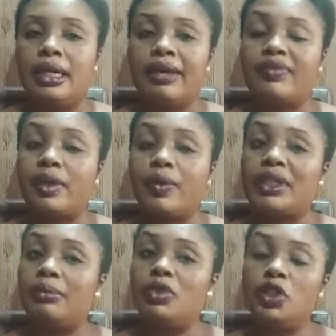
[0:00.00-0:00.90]
After what
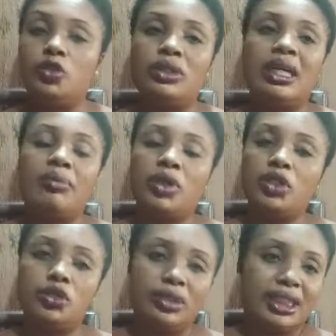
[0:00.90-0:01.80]
I'm doing today, I'm
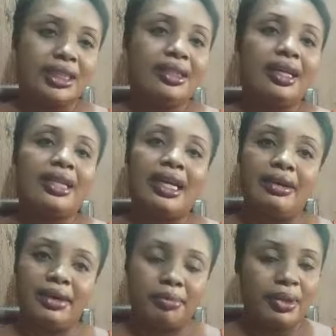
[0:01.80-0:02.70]
going to sit down
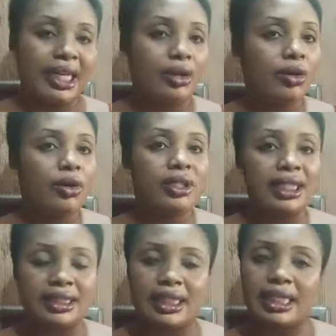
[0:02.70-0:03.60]
and reply all
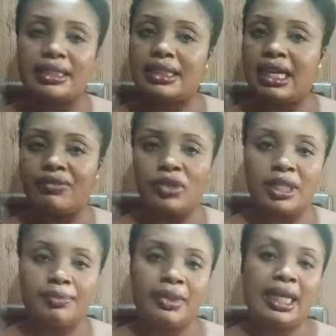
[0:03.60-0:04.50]
the chats I've not
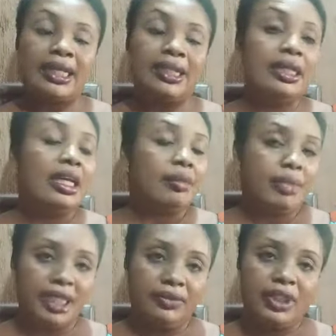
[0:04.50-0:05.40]
replied by
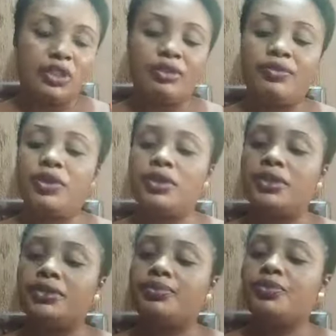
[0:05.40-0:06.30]
the grace of God.
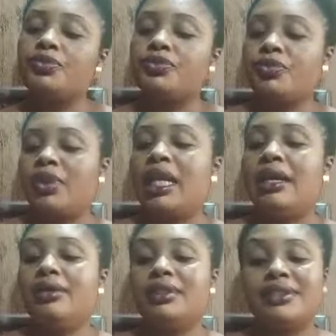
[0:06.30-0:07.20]

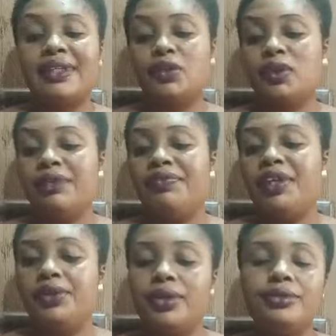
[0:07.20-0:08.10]
Now, straight to the
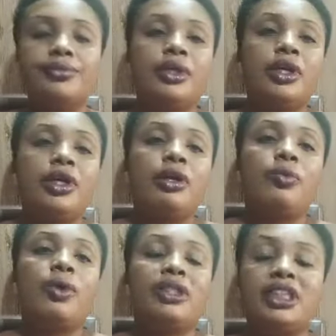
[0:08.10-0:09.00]
video.
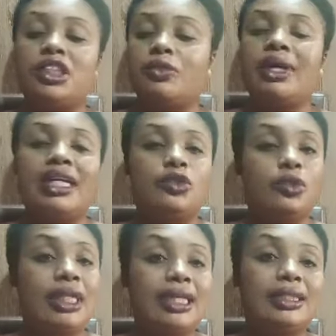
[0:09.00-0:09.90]
What is required to
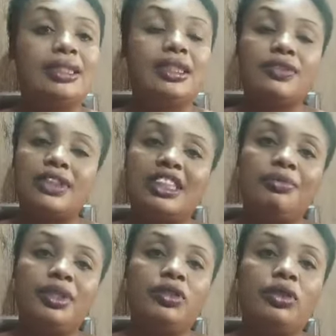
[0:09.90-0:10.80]
get this
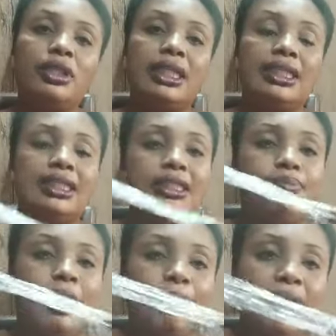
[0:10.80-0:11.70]
recipe done is
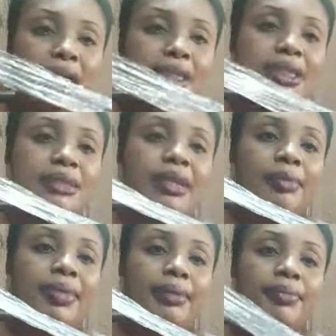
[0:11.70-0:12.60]
pepper. This is my
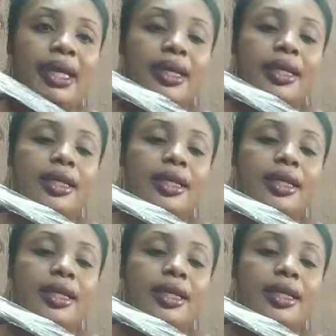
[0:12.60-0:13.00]
pepper.